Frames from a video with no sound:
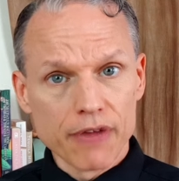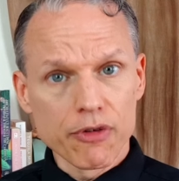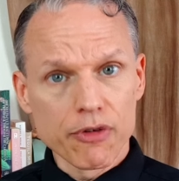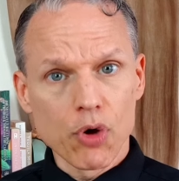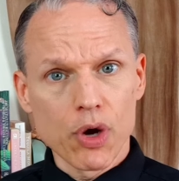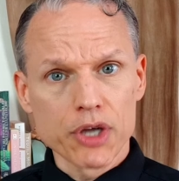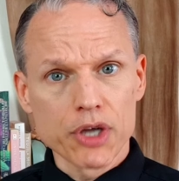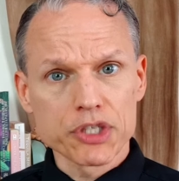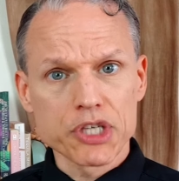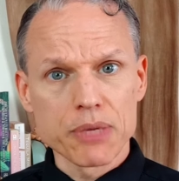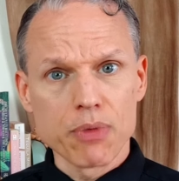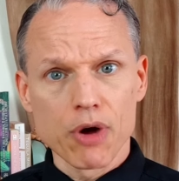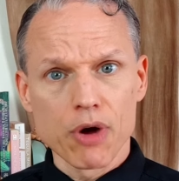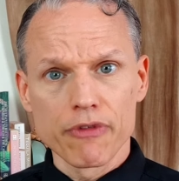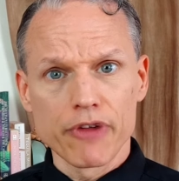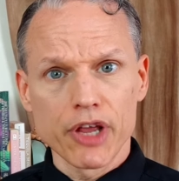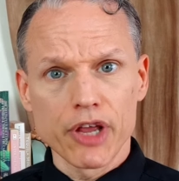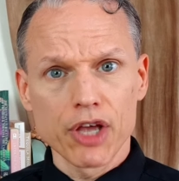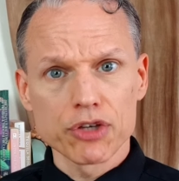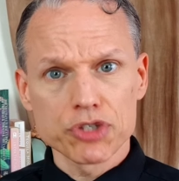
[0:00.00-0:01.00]
if you want to see more
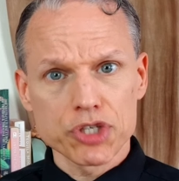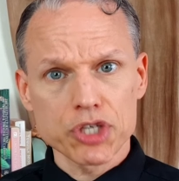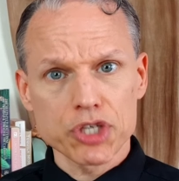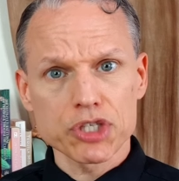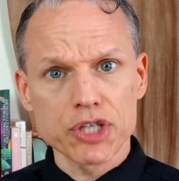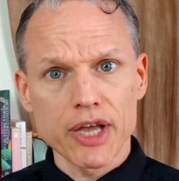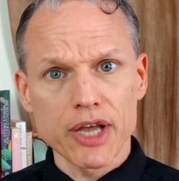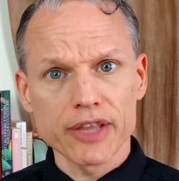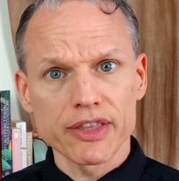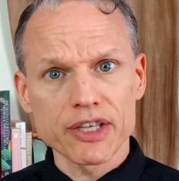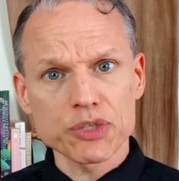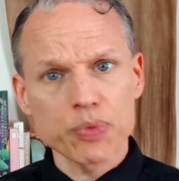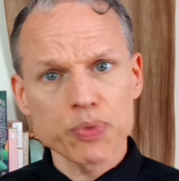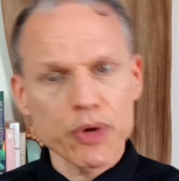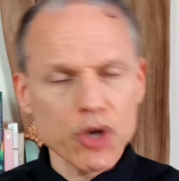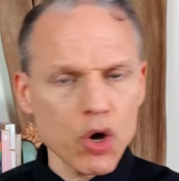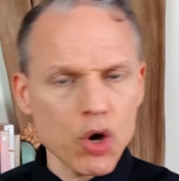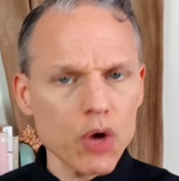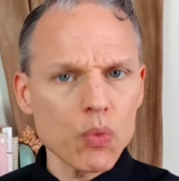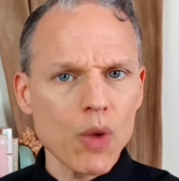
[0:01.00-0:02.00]
videos just like this one,
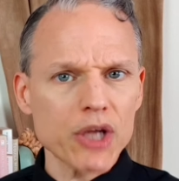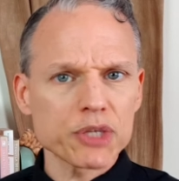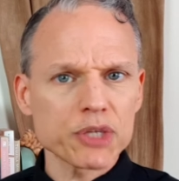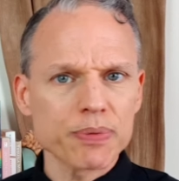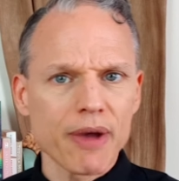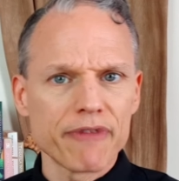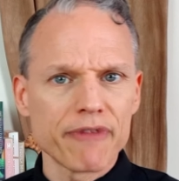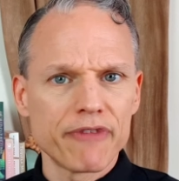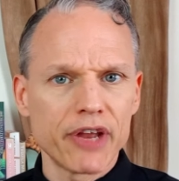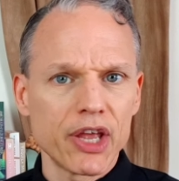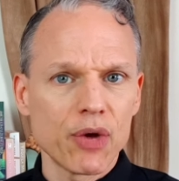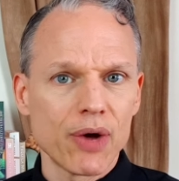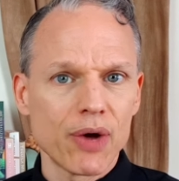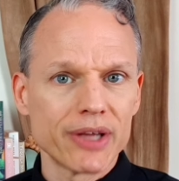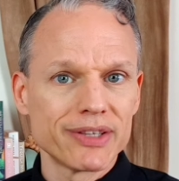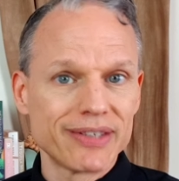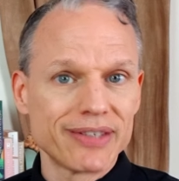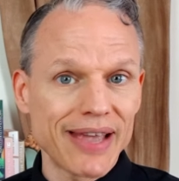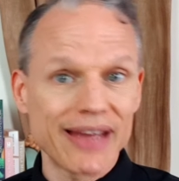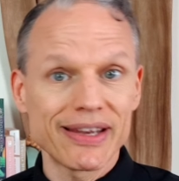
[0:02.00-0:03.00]
go and watch my video
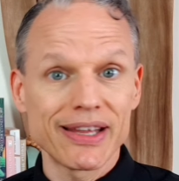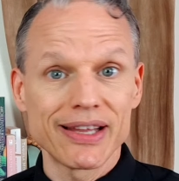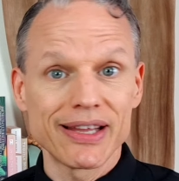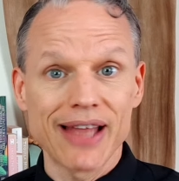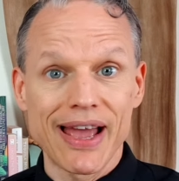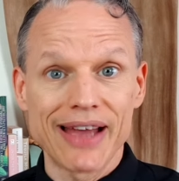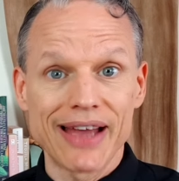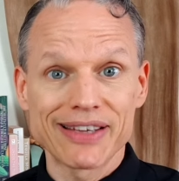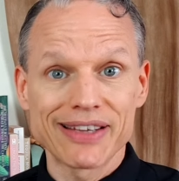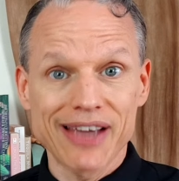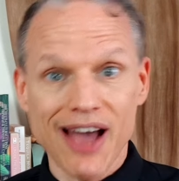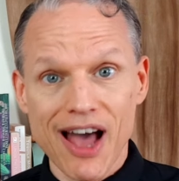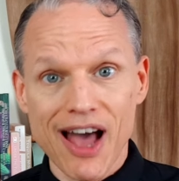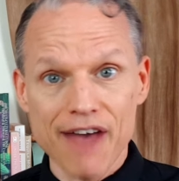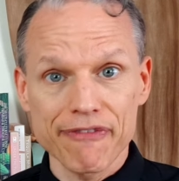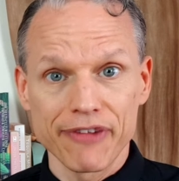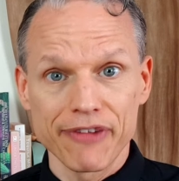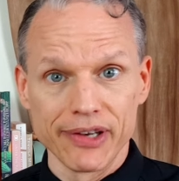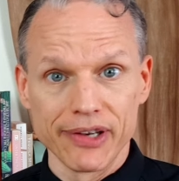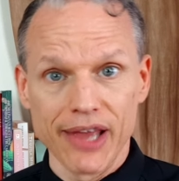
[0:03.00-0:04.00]
on dandelion
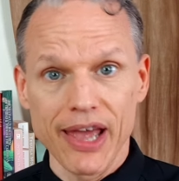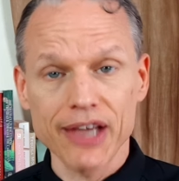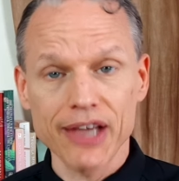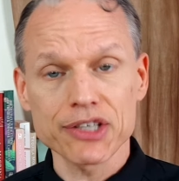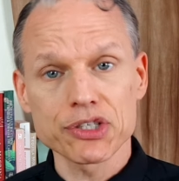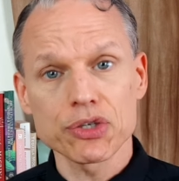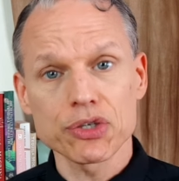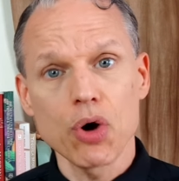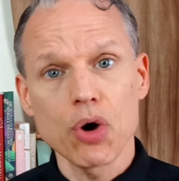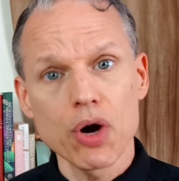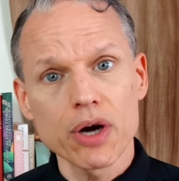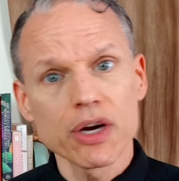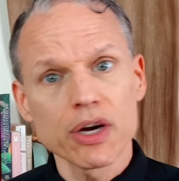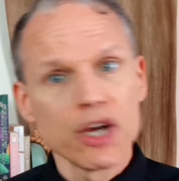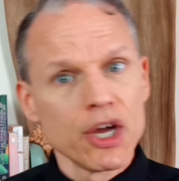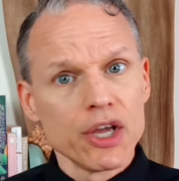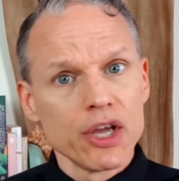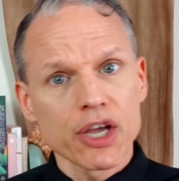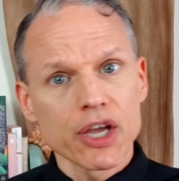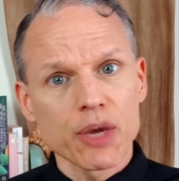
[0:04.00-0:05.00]
coffee next, or
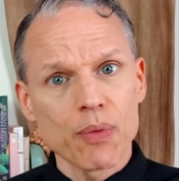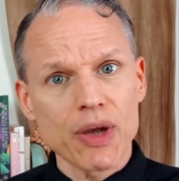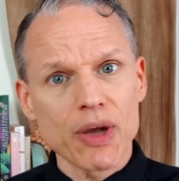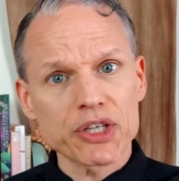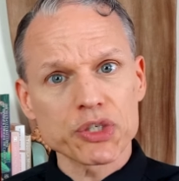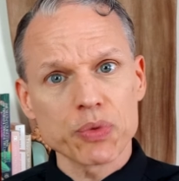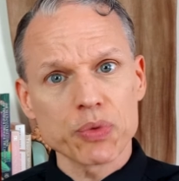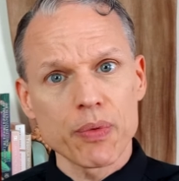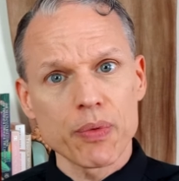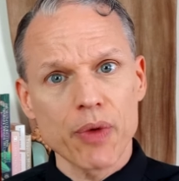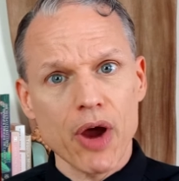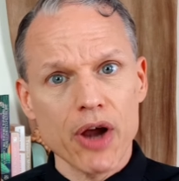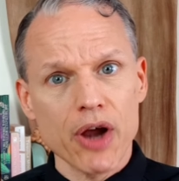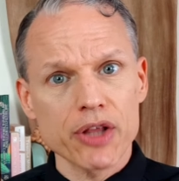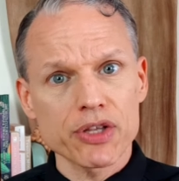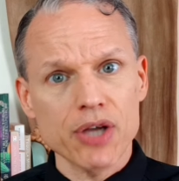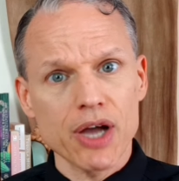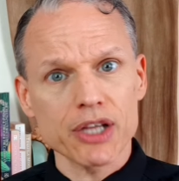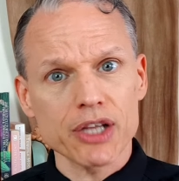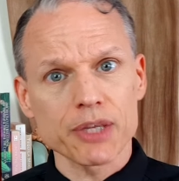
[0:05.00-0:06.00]
you can watch the one we already
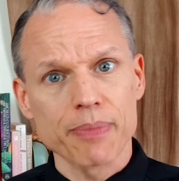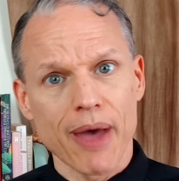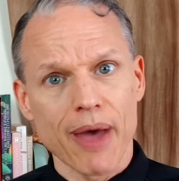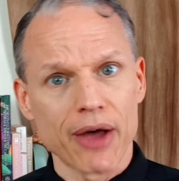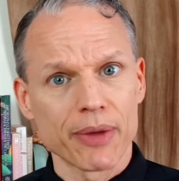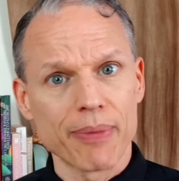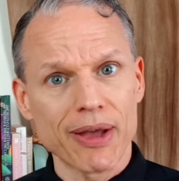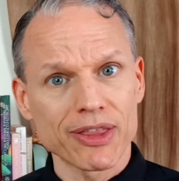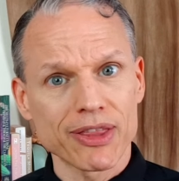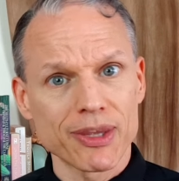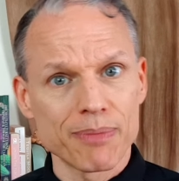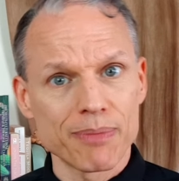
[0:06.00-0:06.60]
talked about, about the